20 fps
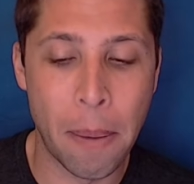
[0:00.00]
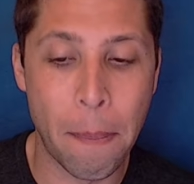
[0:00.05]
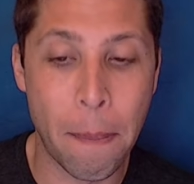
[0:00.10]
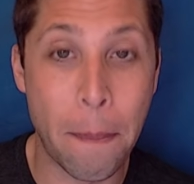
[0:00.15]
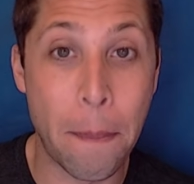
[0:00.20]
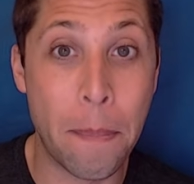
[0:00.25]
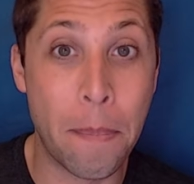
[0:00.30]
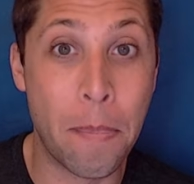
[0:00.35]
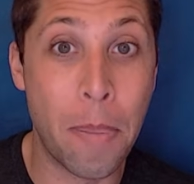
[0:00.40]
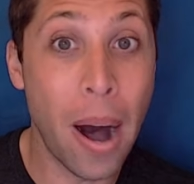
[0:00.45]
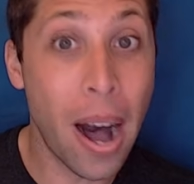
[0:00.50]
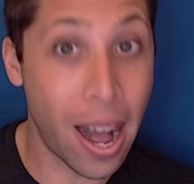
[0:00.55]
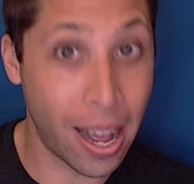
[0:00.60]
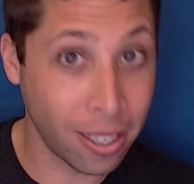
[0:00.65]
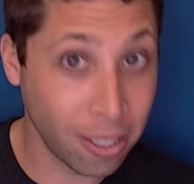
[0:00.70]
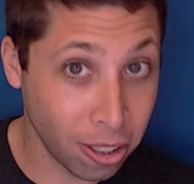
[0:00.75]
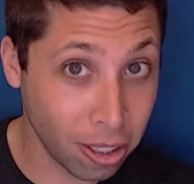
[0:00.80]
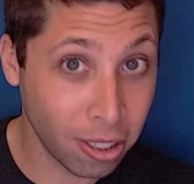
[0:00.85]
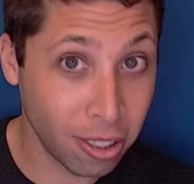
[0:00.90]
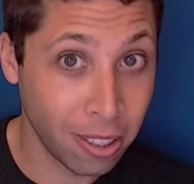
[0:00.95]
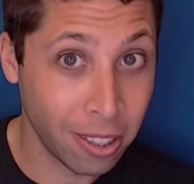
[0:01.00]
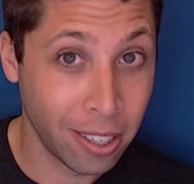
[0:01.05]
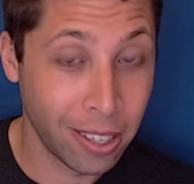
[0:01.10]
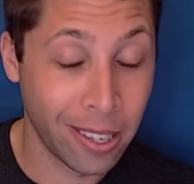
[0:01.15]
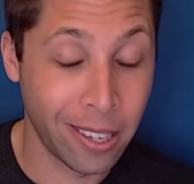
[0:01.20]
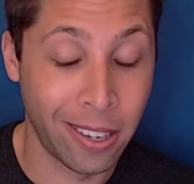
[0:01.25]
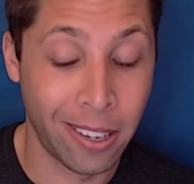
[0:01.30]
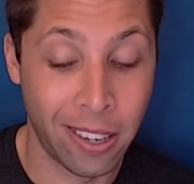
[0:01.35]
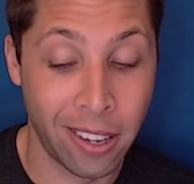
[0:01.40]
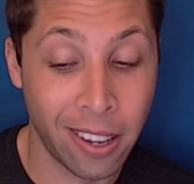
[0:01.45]
But
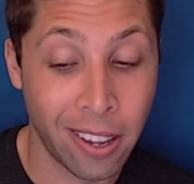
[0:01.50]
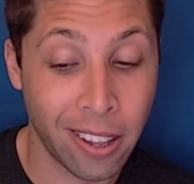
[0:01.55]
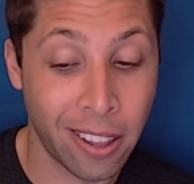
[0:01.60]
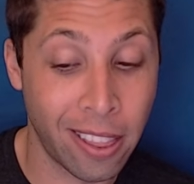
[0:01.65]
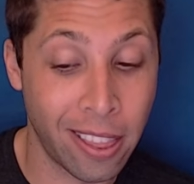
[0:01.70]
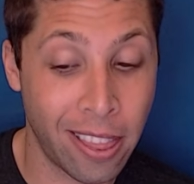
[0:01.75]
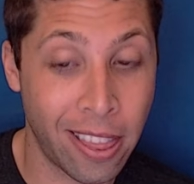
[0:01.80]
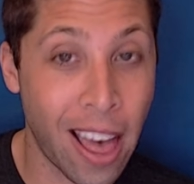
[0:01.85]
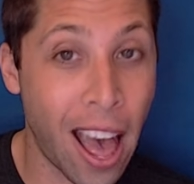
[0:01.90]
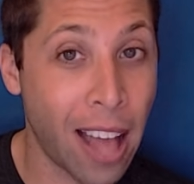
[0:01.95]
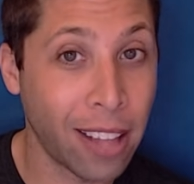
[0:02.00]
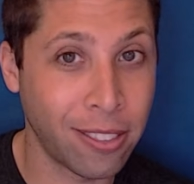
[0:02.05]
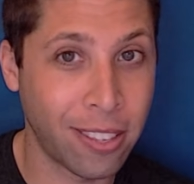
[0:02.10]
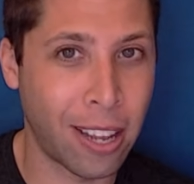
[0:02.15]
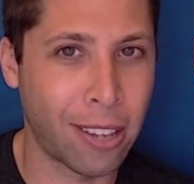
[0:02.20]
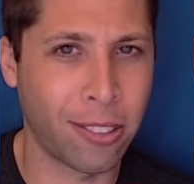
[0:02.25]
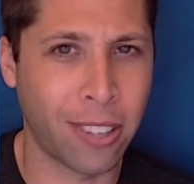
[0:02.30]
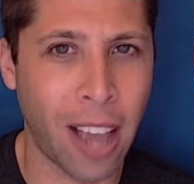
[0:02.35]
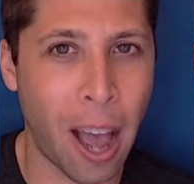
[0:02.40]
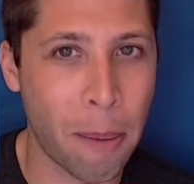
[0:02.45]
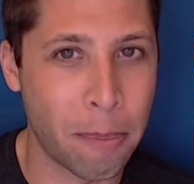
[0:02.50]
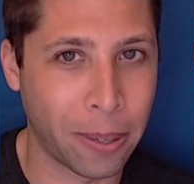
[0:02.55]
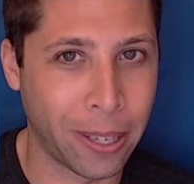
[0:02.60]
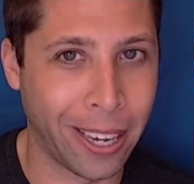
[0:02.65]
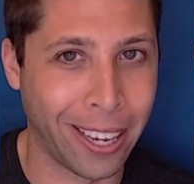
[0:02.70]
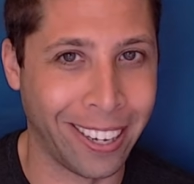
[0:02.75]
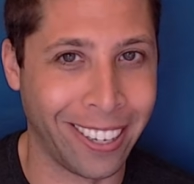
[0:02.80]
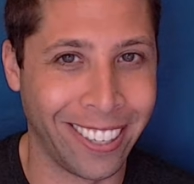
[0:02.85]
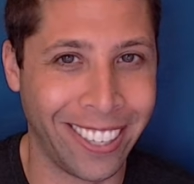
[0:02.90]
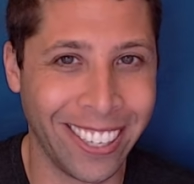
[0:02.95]
that sounds
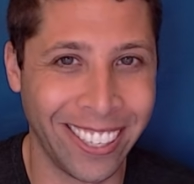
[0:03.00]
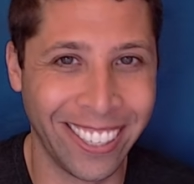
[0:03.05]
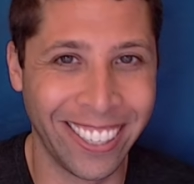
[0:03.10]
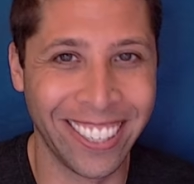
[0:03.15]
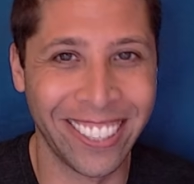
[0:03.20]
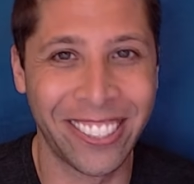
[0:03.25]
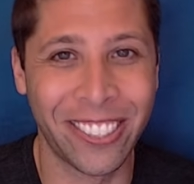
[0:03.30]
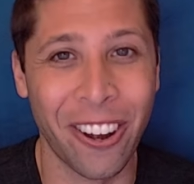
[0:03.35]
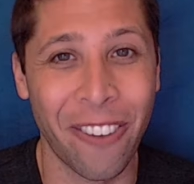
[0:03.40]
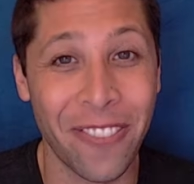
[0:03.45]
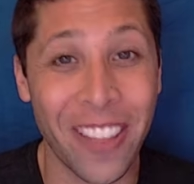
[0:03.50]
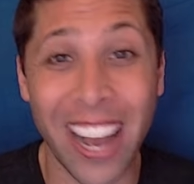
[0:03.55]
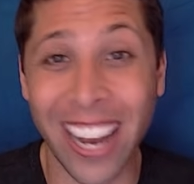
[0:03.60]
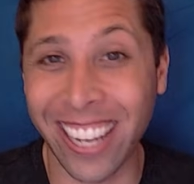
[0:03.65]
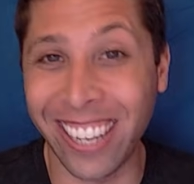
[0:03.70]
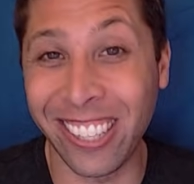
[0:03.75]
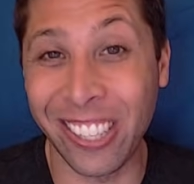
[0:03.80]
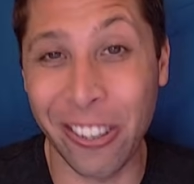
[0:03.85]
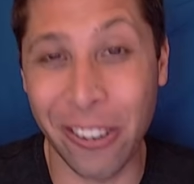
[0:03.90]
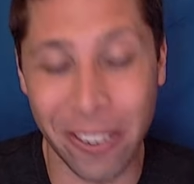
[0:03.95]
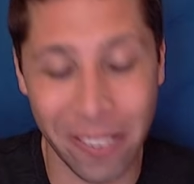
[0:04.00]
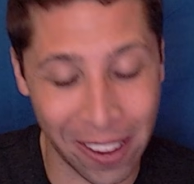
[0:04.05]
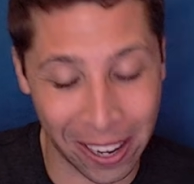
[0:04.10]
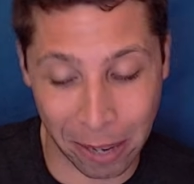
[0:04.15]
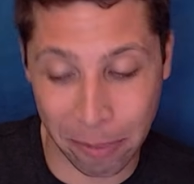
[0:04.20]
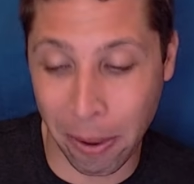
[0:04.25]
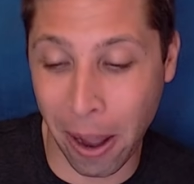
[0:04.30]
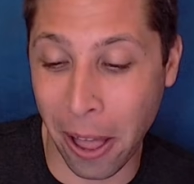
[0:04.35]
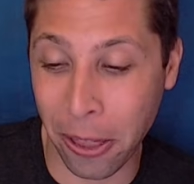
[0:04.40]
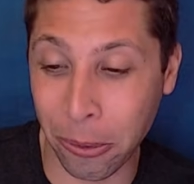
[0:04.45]
complicated. So I'm not going to do it. I'm not
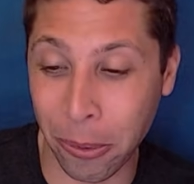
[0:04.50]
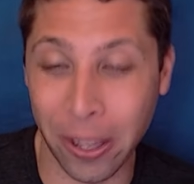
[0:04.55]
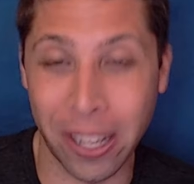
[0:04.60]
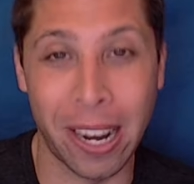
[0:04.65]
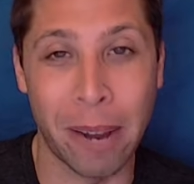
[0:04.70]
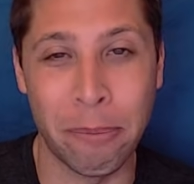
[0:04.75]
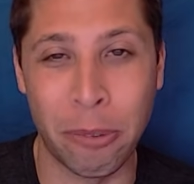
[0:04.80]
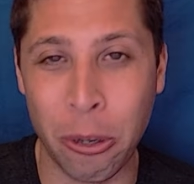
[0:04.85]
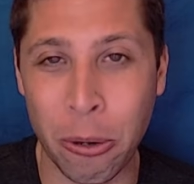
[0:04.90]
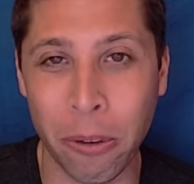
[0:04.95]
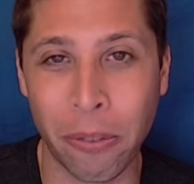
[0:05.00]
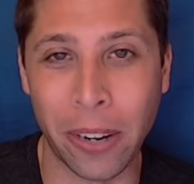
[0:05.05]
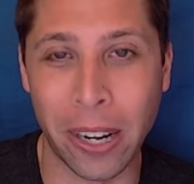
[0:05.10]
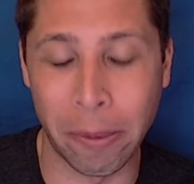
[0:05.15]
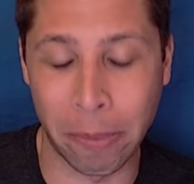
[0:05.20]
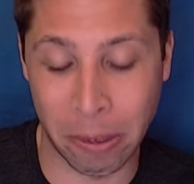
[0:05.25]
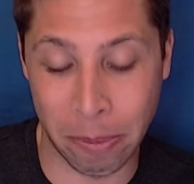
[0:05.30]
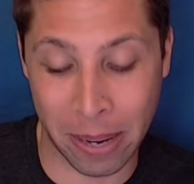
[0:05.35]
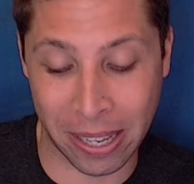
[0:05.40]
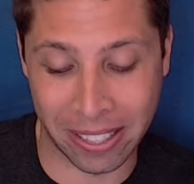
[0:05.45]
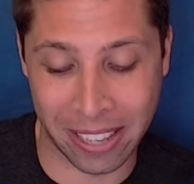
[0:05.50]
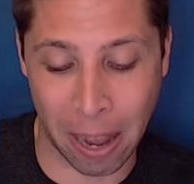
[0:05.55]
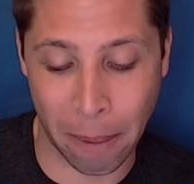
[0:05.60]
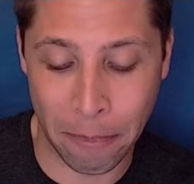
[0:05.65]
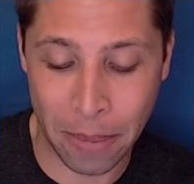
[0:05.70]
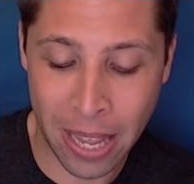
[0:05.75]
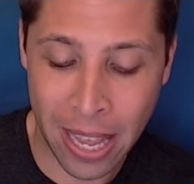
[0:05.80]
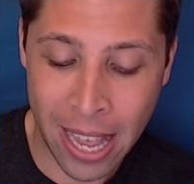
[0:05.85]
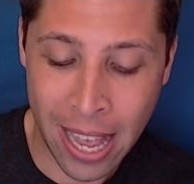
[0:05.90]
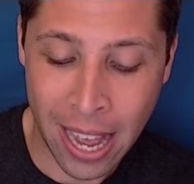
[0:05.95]
going to bother with it. I'm too afraid I'm going to mess up.